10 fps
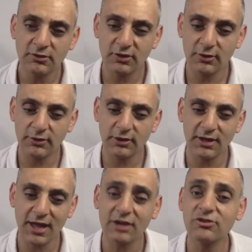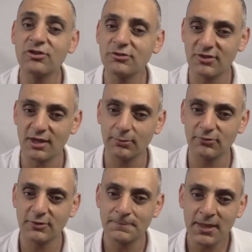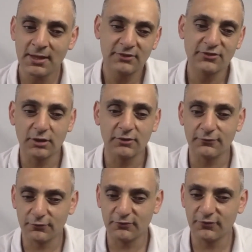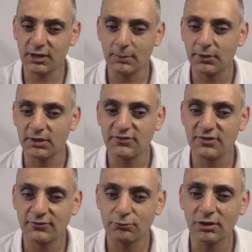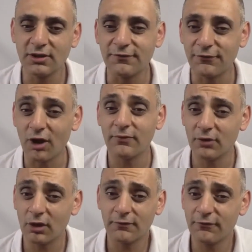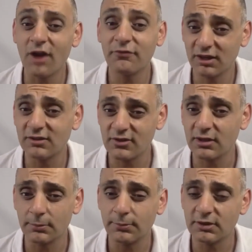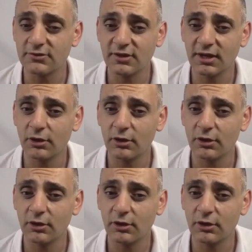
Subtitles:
So the action steps, so for inner peace, there's really five keys to inner peace,